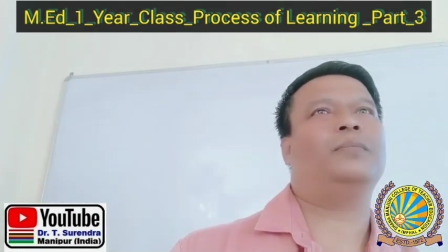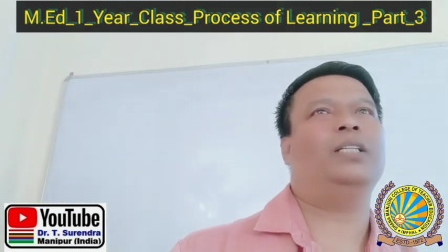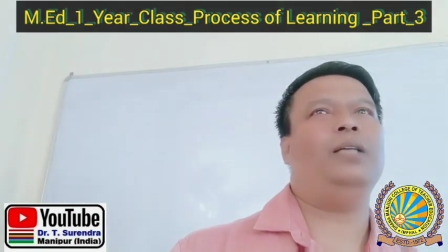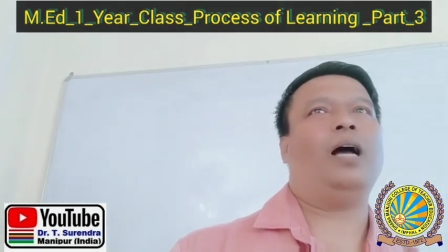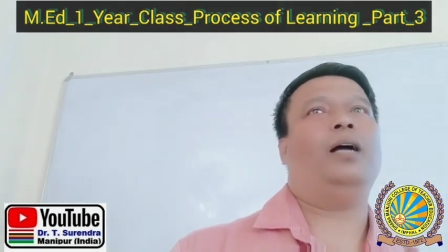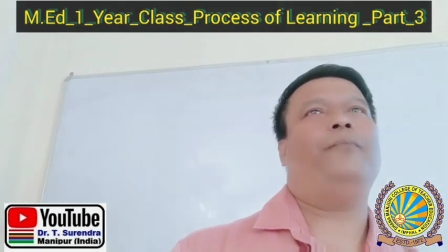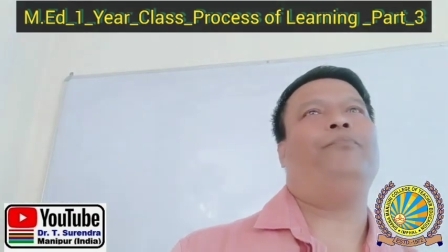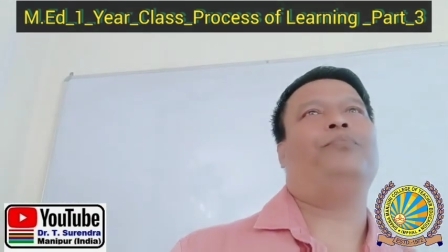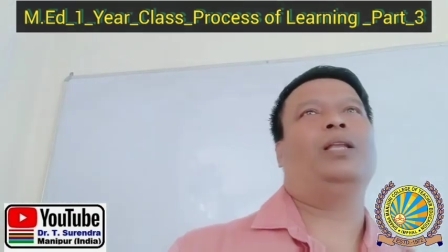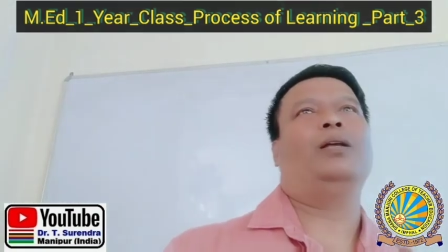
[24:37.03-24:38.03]
Yeah.
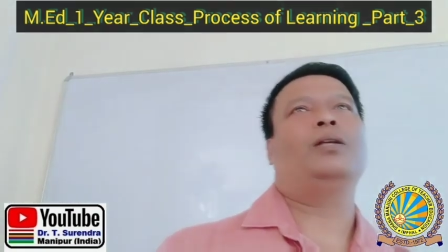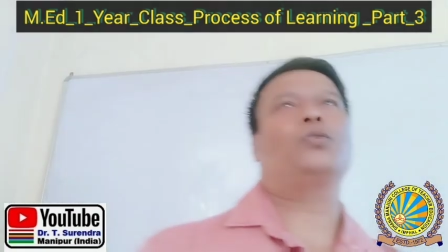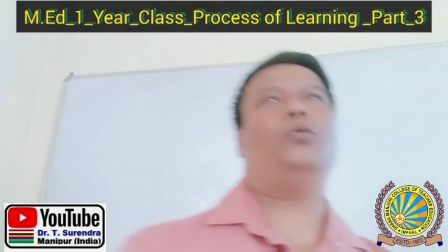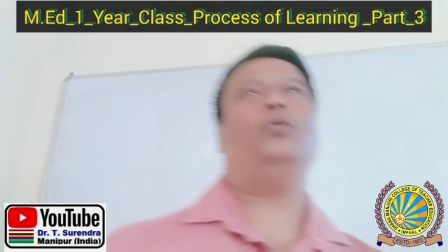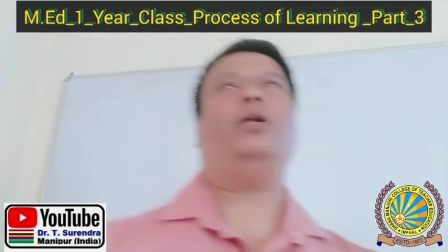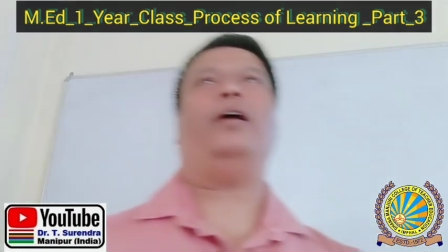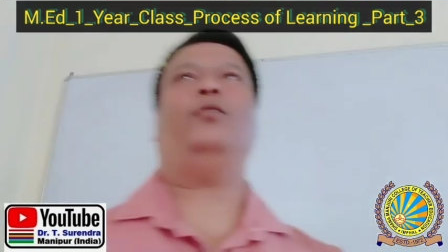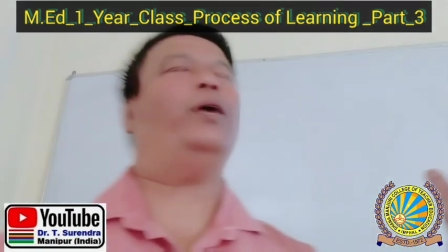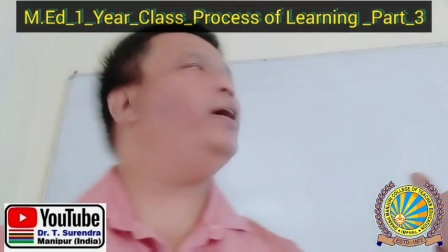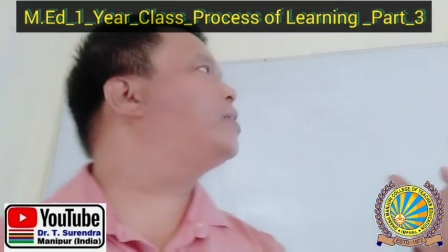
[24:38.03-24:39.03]
So
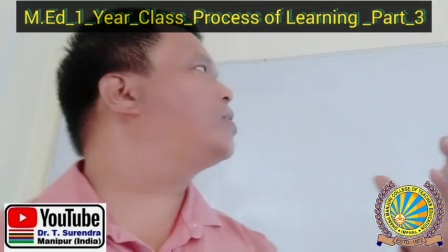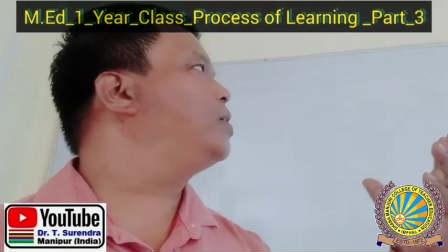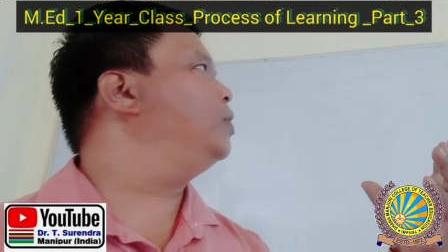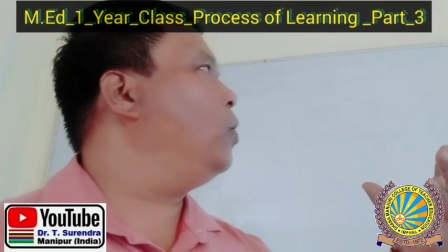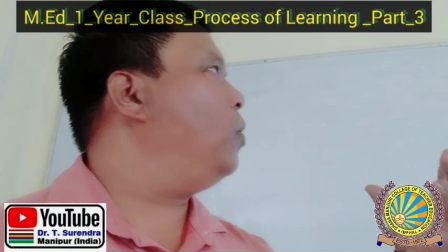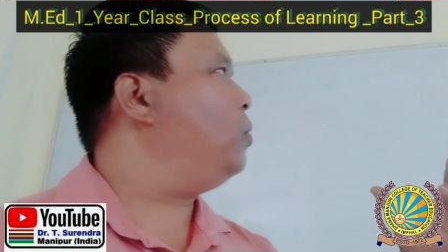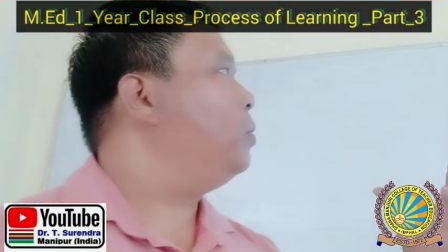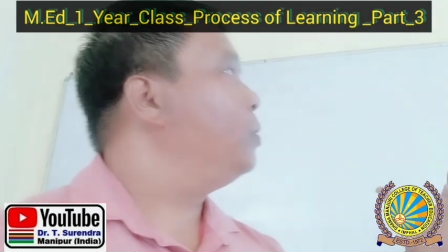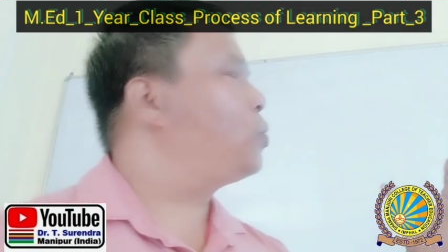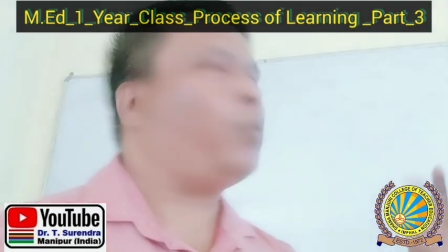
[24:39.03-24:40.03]
likewise,
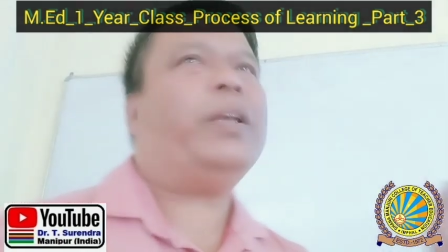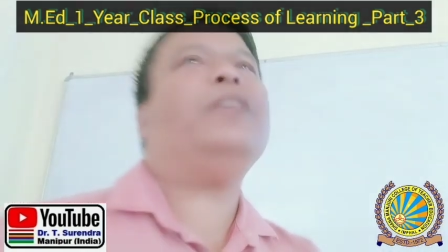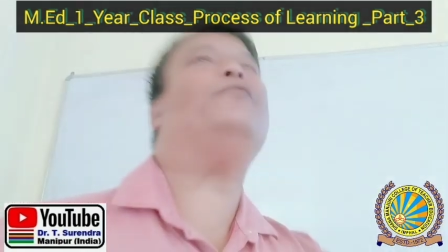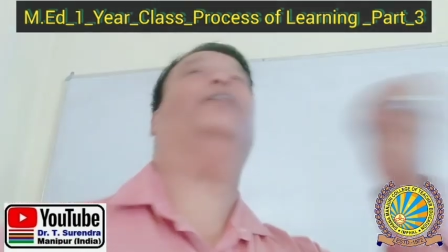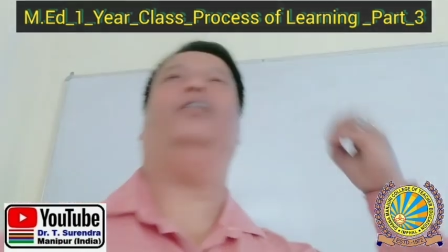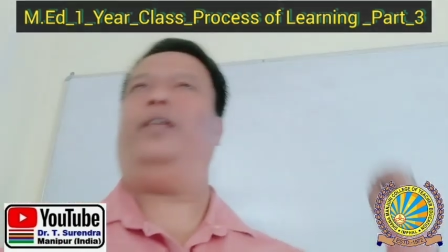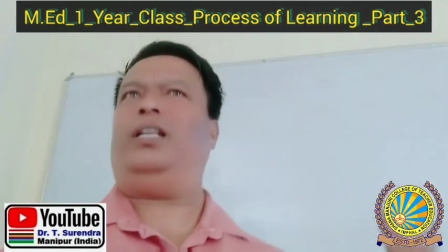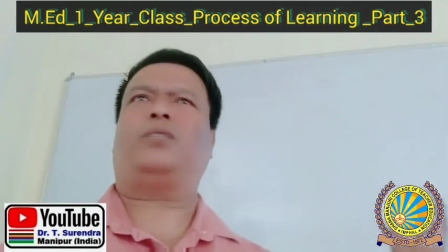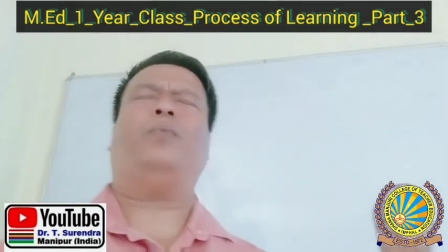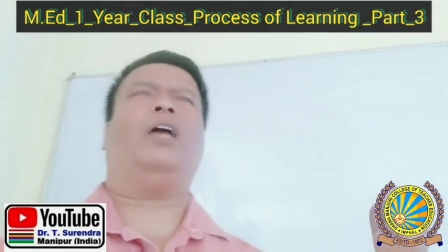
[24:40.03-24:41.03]
so many
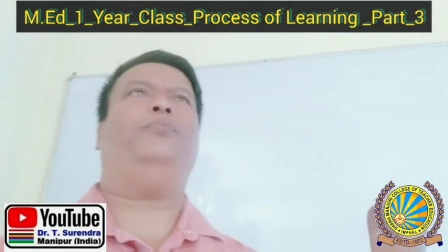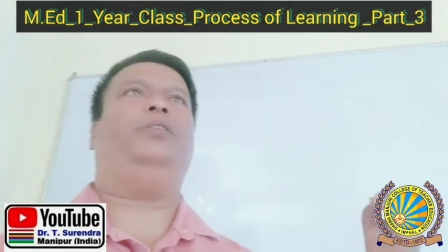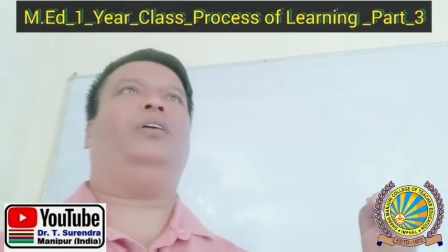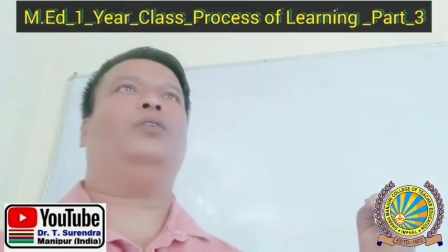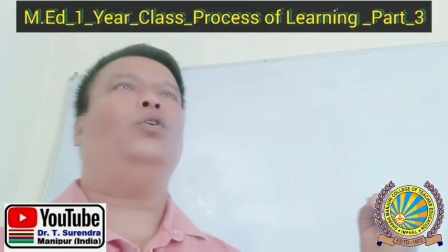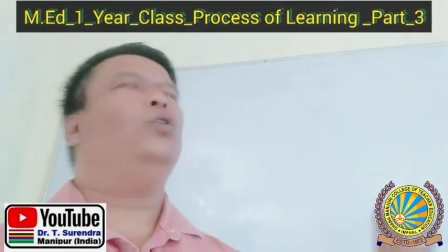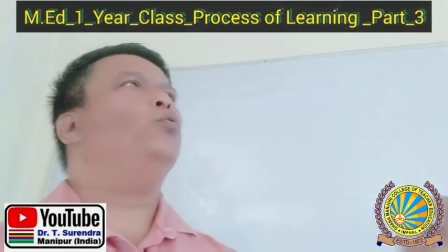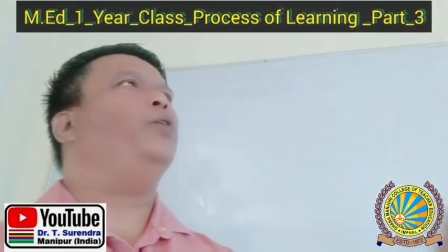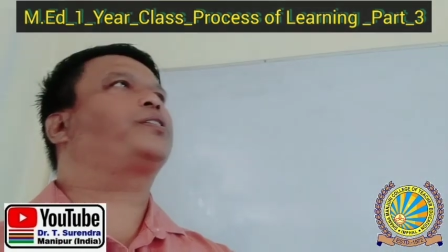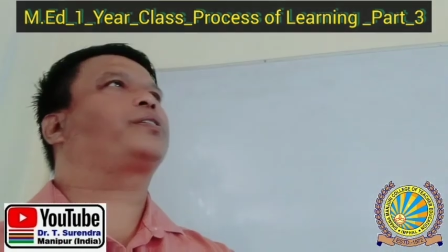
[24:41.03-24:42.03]
phenomena might be there
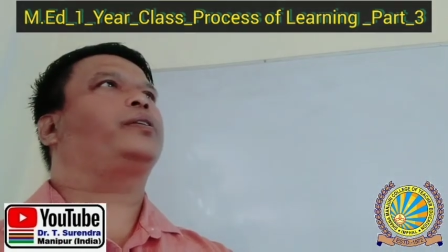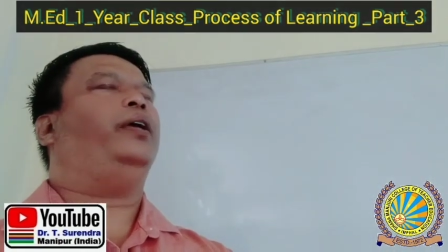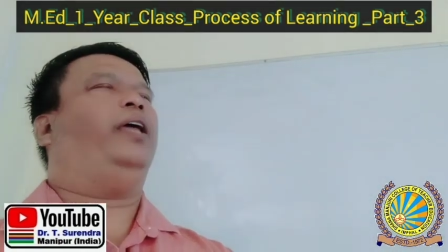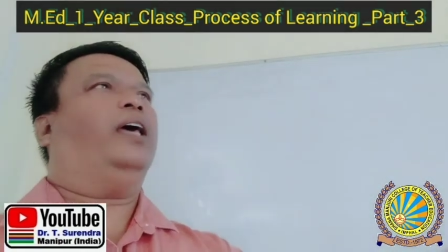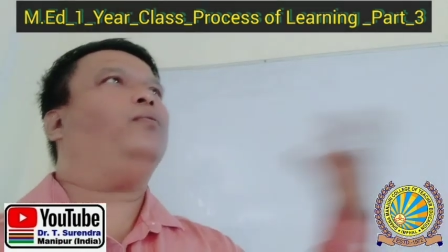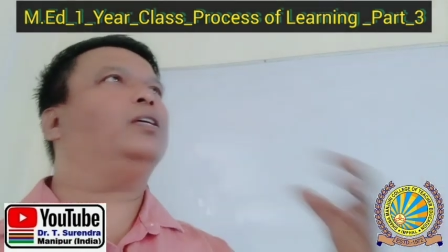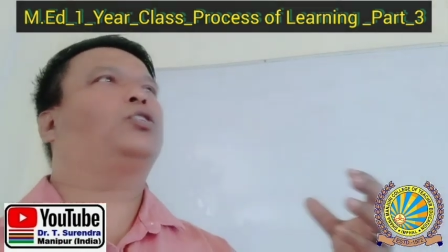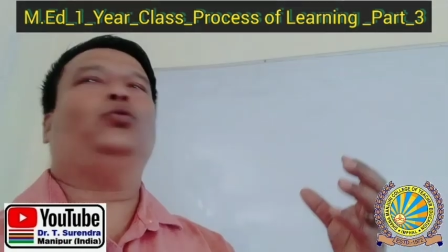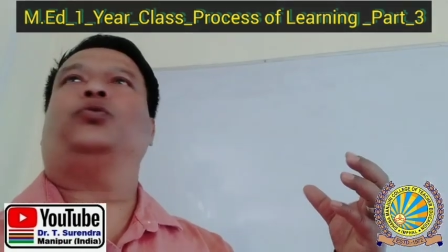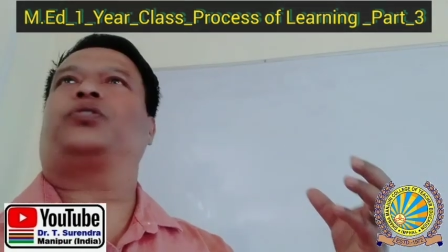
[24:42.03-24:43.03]
which help
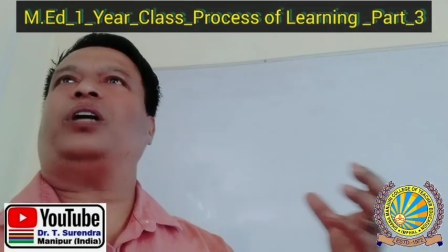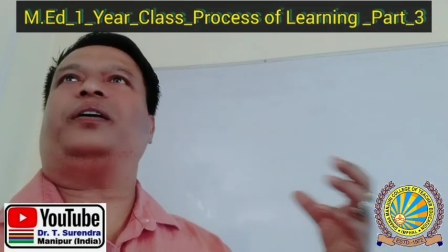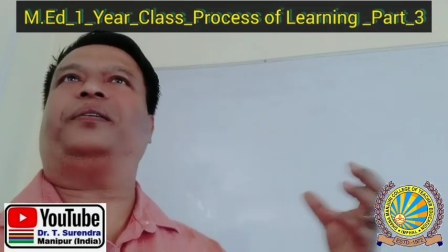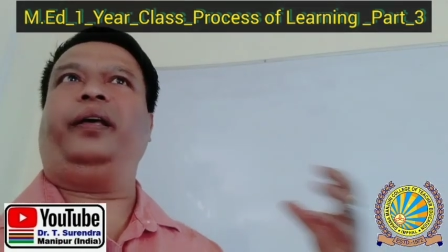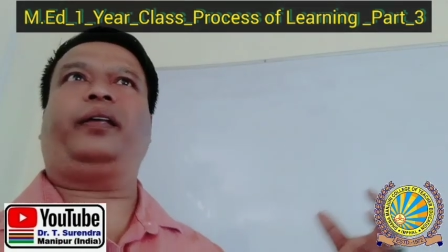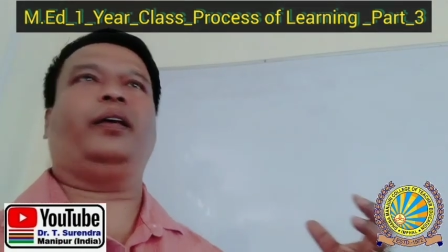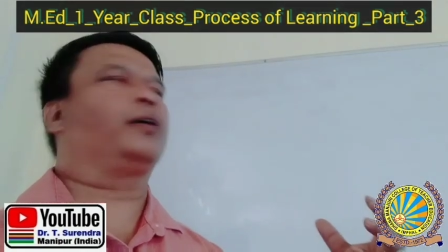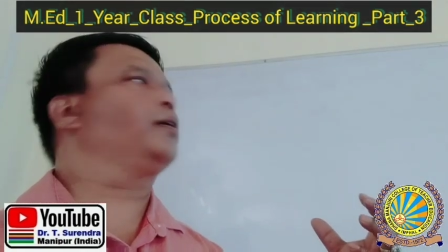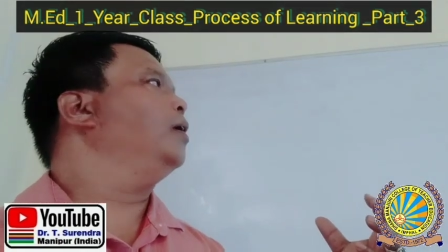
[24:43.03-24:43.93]
us to start thinking.